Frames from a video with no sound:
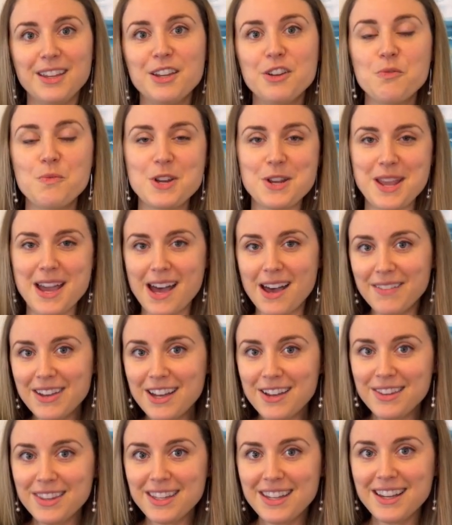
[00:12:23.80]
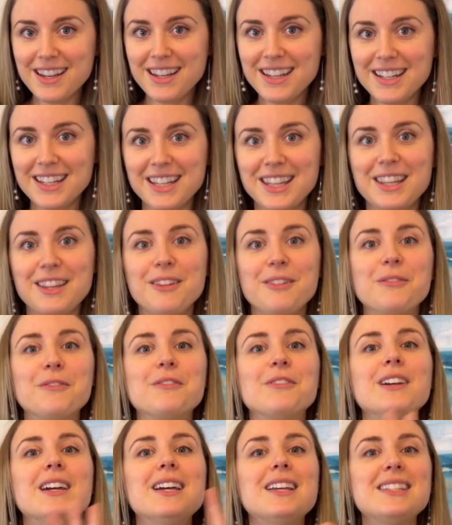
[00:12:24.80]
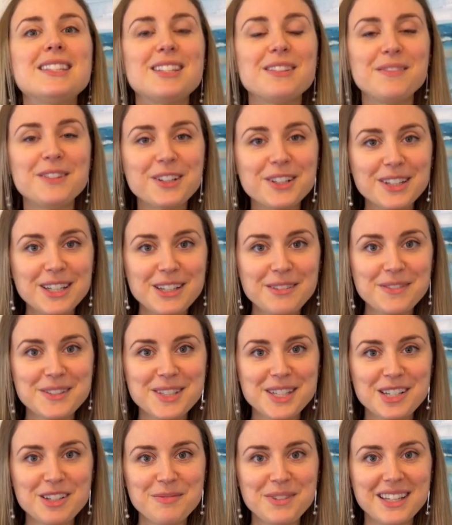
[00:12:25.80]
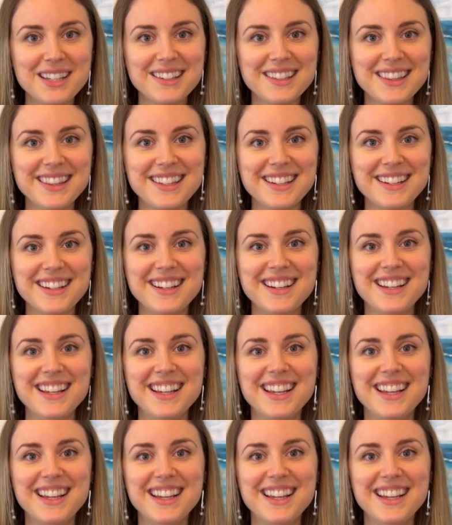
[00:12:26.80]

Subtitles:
When you have a healthy gut, the rest of your life is going to be healthier.